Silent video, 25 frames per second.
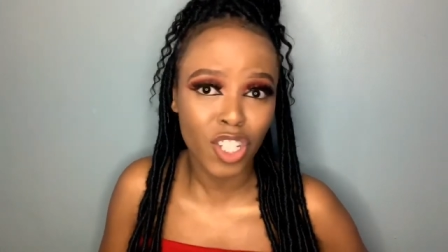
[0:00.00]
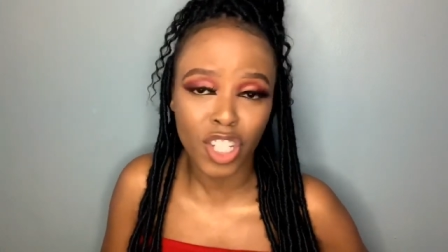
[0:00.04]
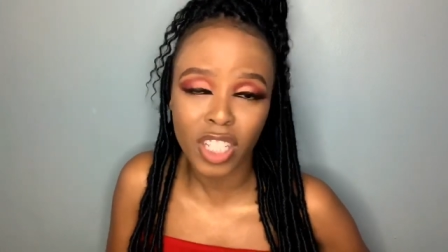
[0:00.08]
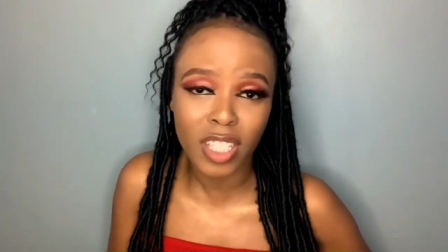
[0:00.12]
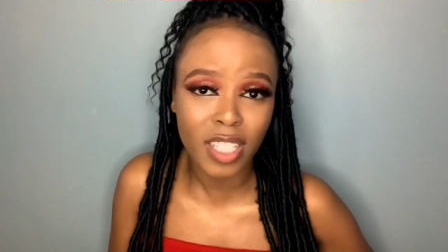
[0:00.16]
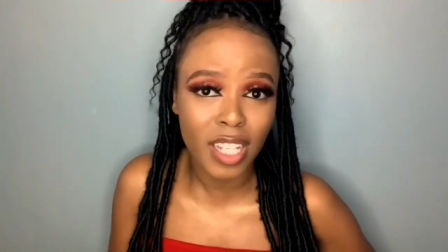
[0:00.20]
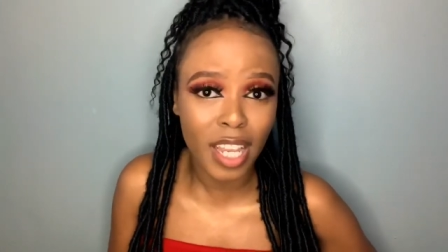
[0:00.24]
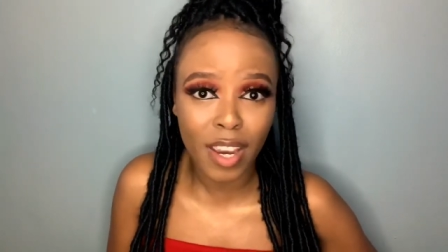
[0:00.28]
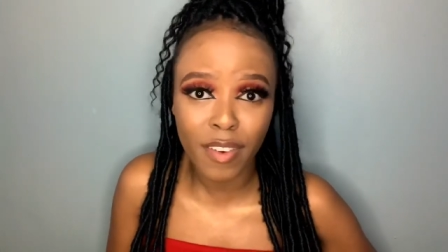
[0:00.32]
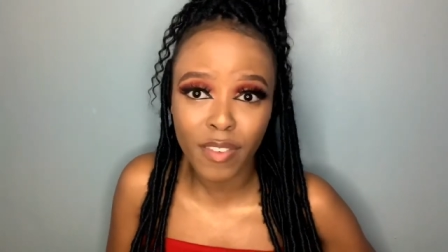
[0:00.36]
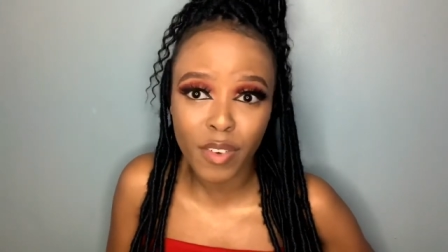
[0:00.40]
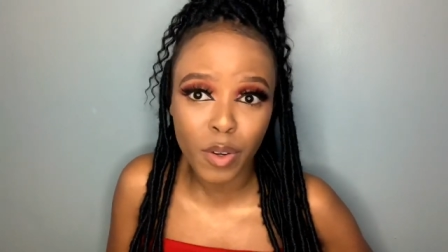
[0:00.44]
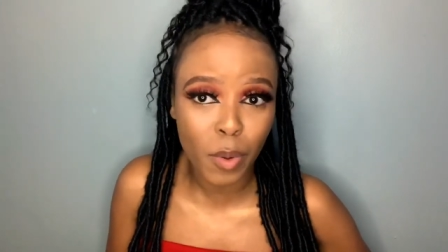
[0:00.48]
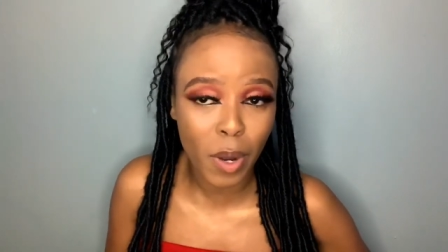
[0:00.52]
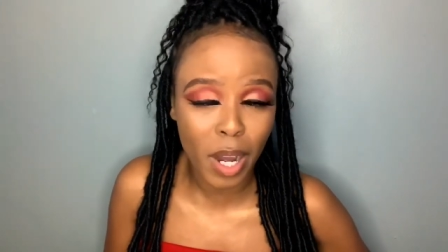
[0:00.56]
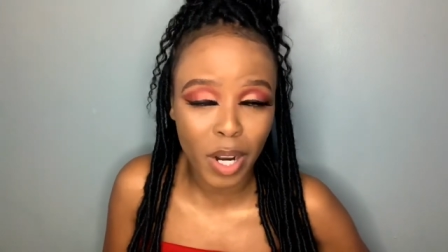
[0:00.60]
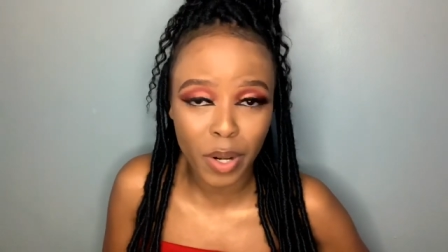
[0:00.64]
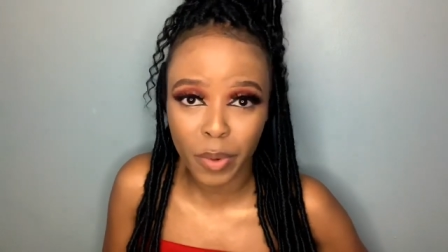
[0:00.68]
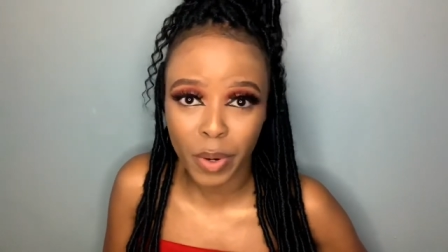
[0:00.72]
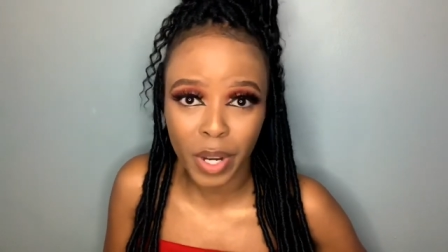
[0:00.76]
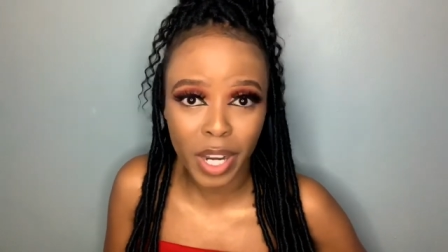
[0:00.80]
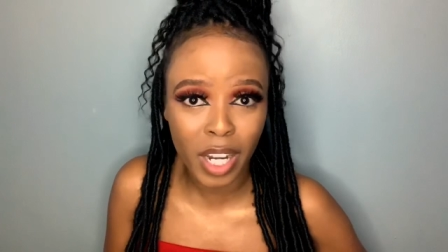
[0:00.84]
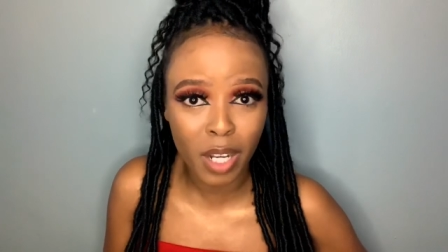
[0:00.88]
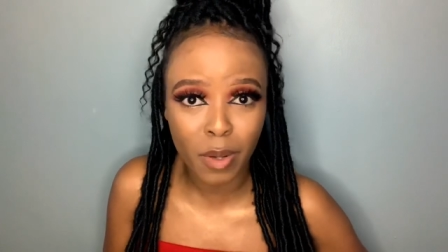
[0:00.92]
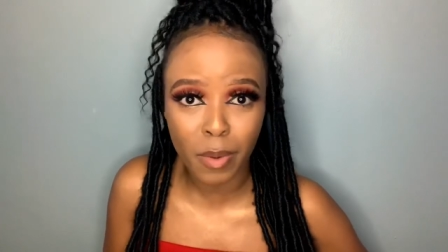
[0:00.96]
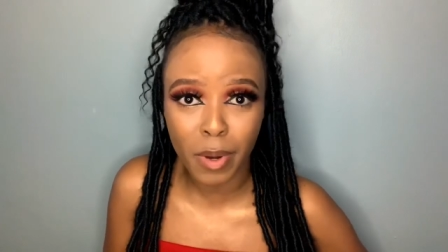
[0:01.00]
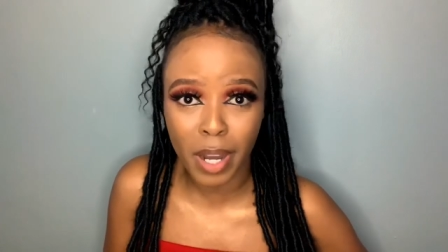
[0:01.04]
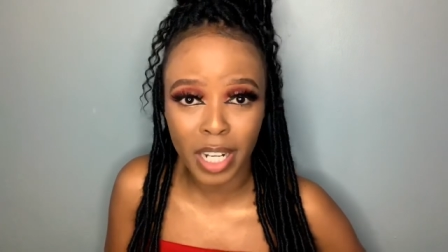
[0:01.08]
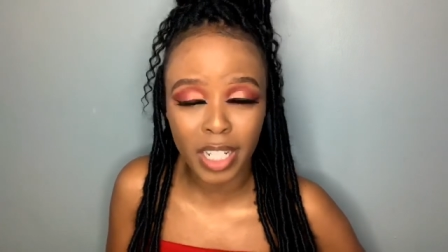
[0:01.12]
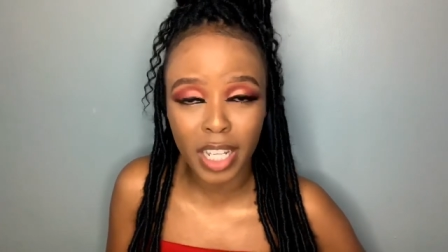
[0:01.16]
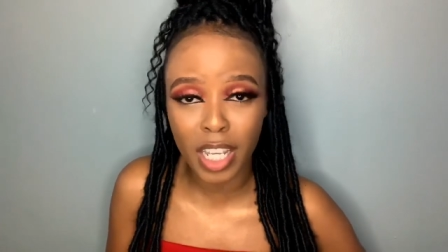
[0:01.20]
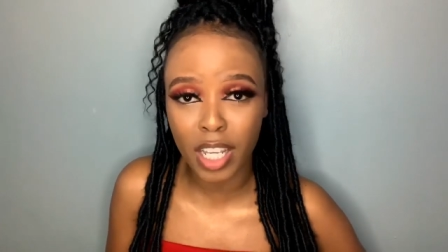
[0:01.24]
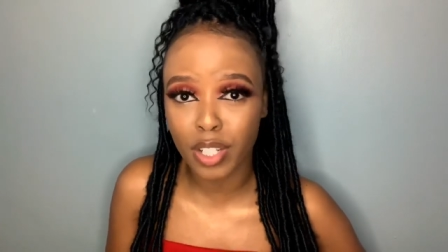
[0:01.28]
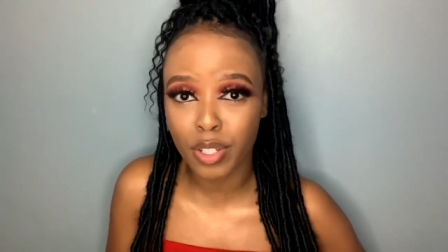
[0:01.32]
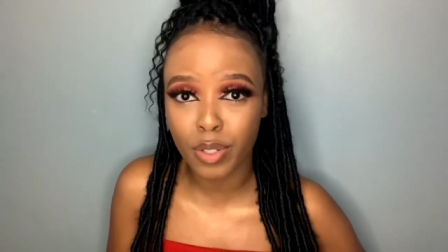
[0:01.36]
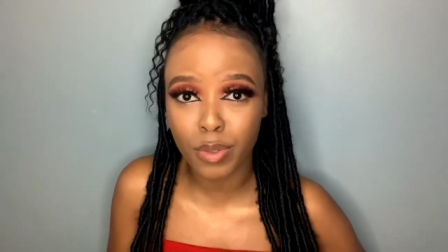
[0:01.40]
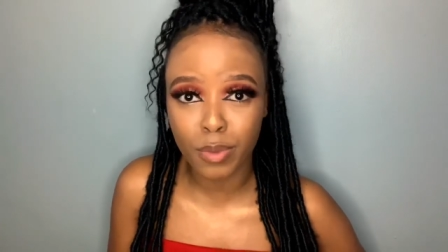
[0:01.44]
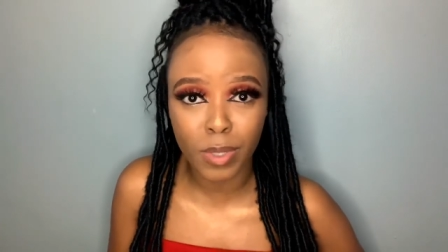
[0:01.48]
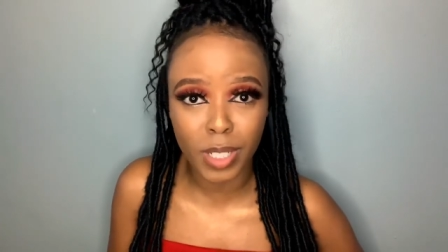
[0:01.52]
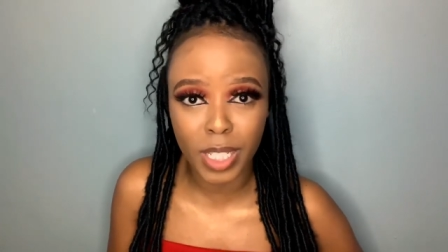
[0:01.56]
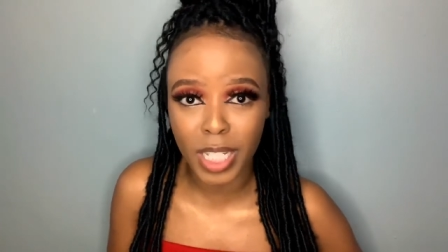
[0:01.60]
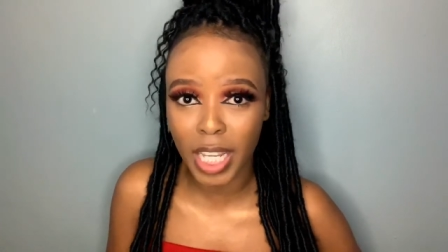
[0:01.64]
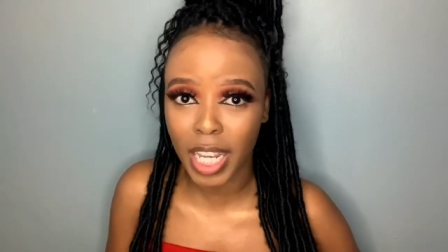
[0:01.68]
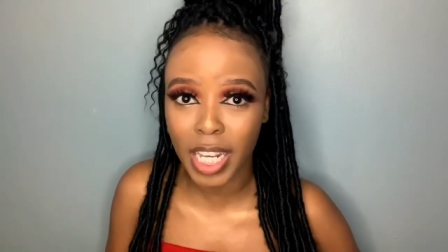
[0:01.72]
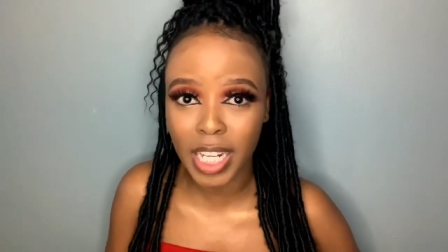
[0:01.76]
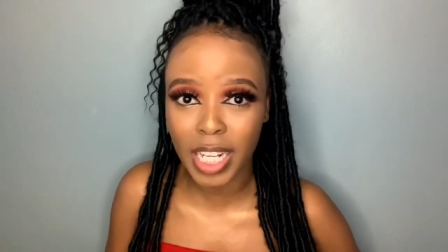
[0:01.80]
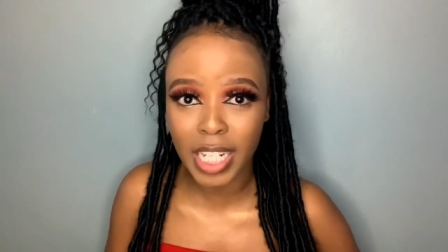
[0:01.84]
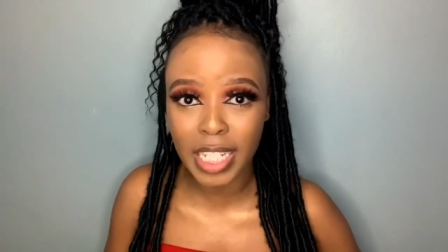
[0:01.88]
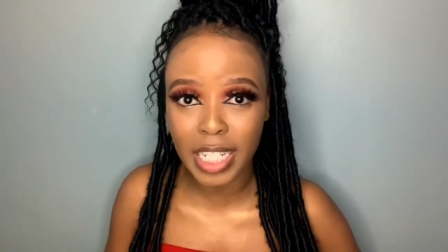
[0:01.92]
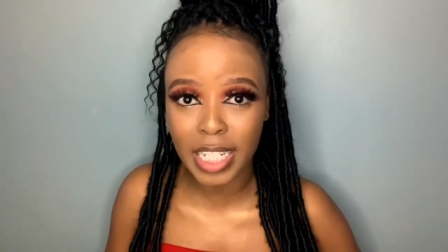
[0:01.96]
just everyone or anyone can do
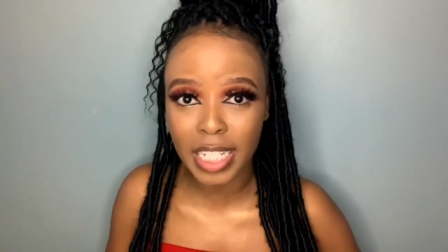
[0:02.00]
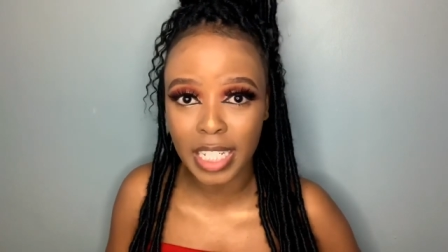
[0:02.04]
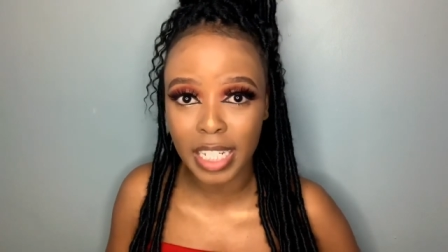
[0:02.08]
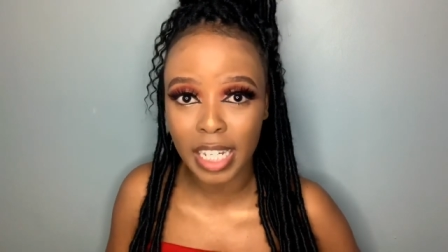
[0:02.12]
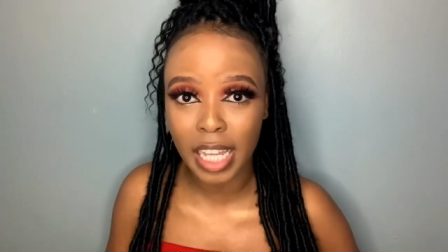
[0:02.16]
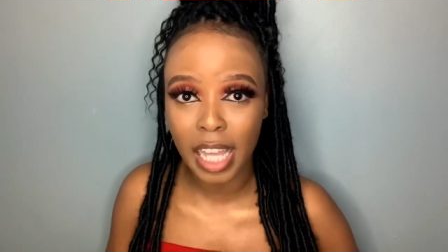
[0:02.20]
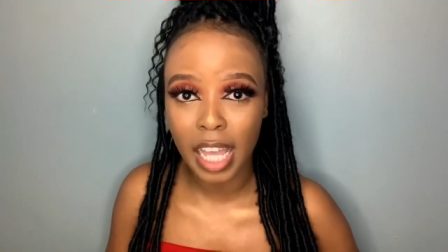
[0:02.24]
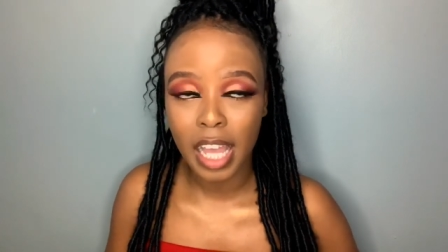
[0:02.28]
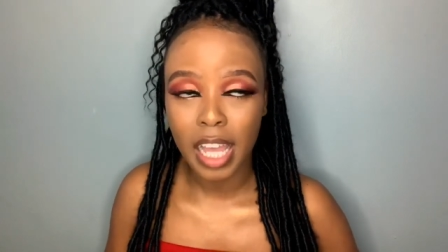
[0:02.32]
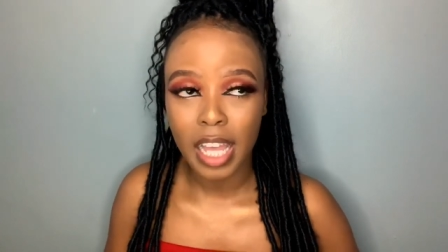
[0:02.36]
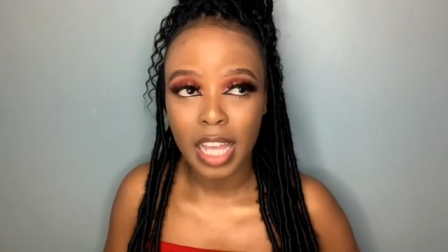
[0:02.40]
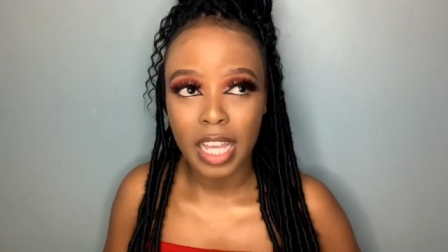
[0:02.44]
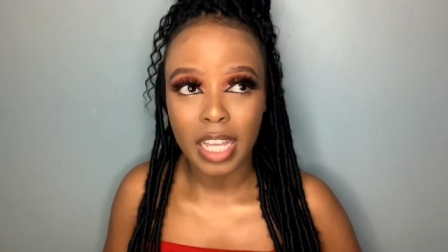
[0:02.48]
daily